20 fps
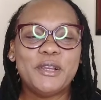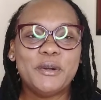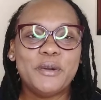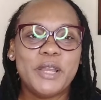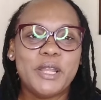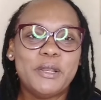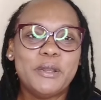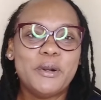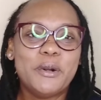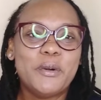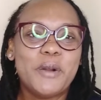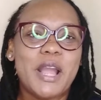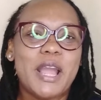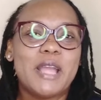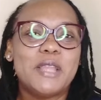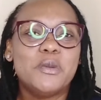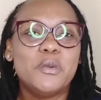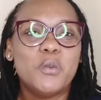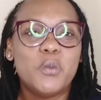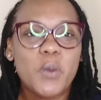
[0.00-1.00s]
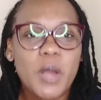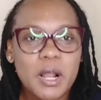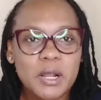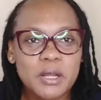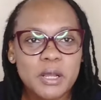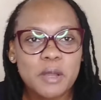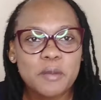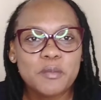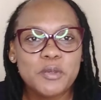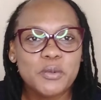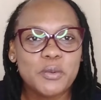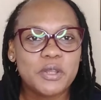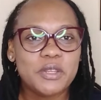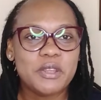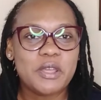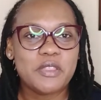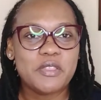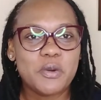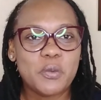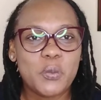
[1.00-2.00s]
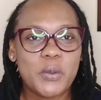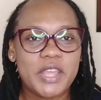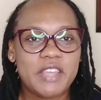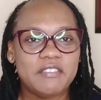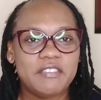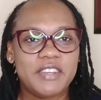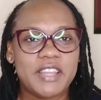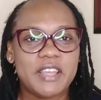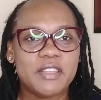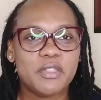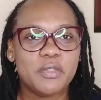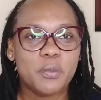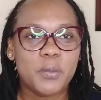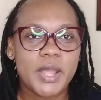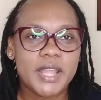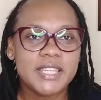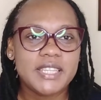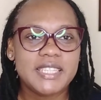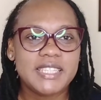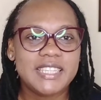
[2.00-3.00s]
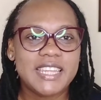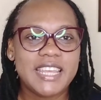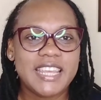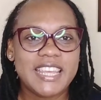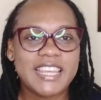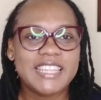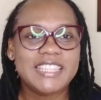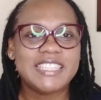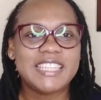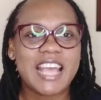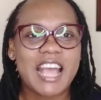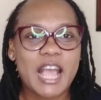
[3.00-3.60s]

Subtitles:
hello, and welcome to another Wavelength Wednesdays.